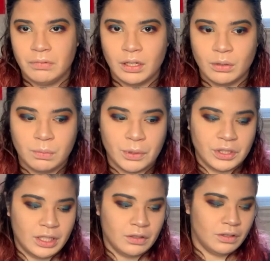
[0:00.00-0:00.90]
you know,
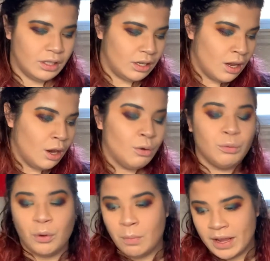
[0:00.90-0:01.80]
particularly
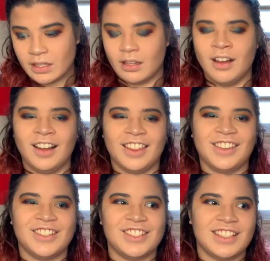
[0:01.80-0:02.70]
romance
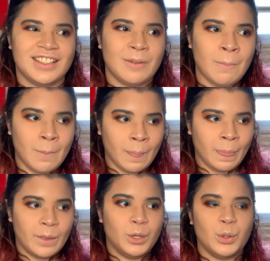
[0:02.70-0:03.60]
authors,
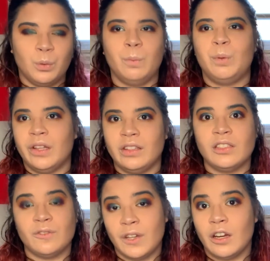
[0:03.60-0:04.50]
you know, who build
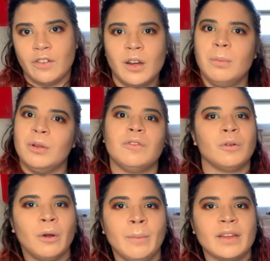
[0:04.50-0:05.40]
these very, very
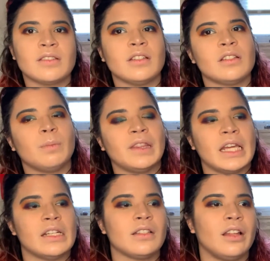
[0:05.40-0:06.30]
beautiful romances, but
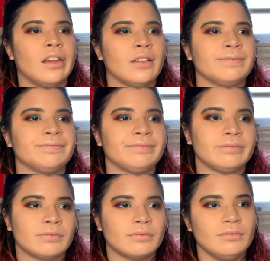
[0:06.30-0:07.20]
then it's like,
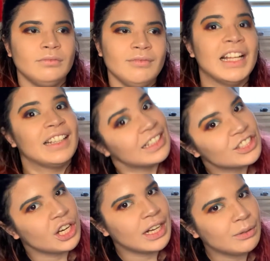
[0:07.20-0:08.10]

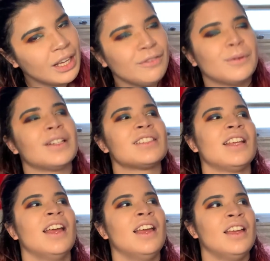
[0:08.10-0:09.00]
that's not how life works.
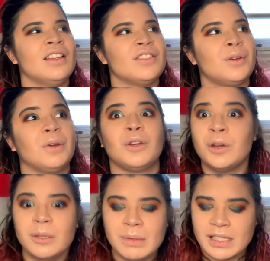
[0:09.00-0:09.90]
So it
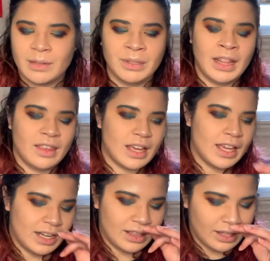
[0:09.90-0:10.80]
could be something like
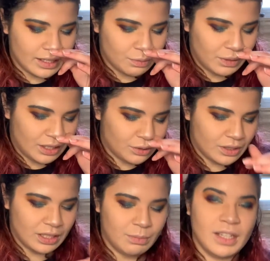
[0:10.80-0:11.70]
that. And I think that's really
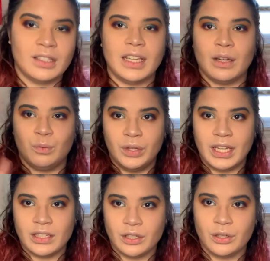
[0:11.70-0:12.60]
interesting because, again, we
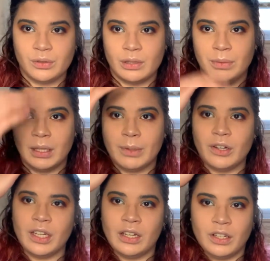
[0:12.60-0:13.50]
get to know something about
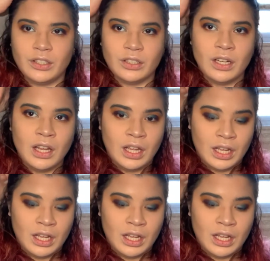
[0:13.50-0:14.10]
our character.